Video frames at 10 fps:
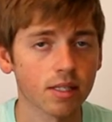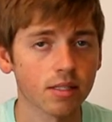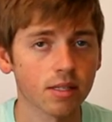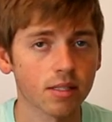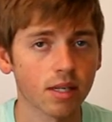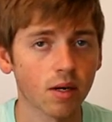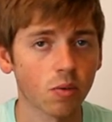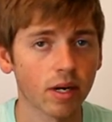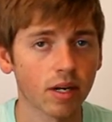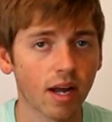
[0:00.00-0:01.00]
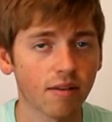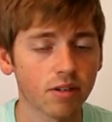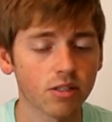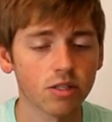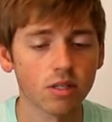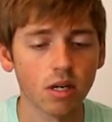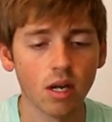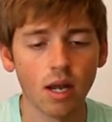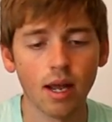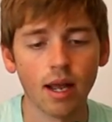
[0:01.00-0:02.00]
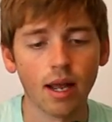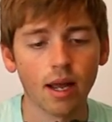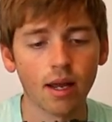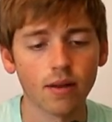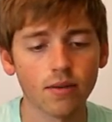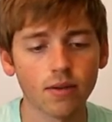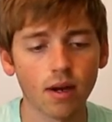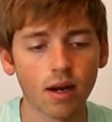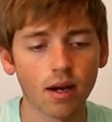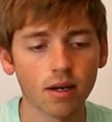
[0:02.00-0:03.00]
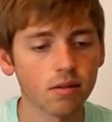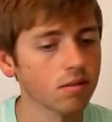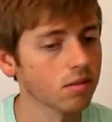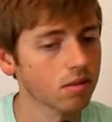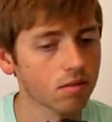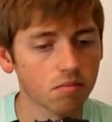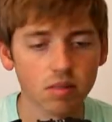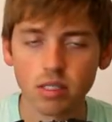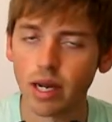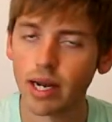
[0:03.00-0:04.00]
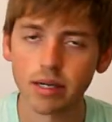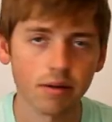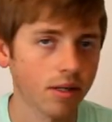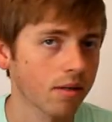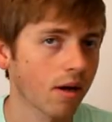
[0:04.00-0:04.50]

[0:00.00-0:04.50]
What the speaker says: It's a center weighted average, and it's accurate.